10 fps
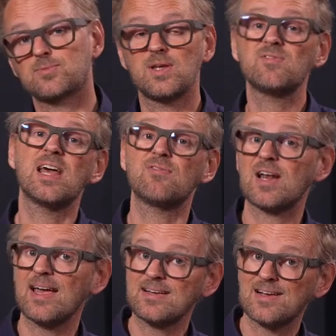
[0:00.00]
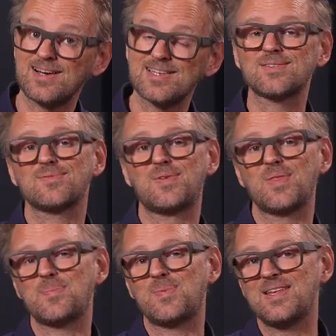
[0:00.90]
We even have light class for
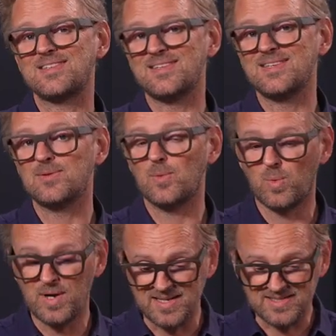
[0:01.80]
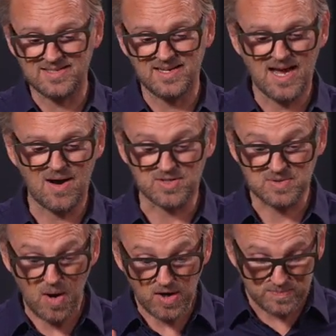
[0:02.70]
the PTZ Wiz, our
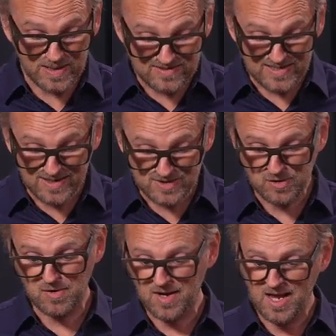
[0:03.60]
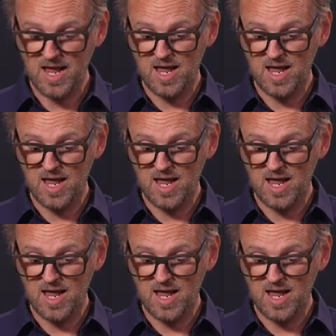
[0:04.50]
smallest PTZ controller.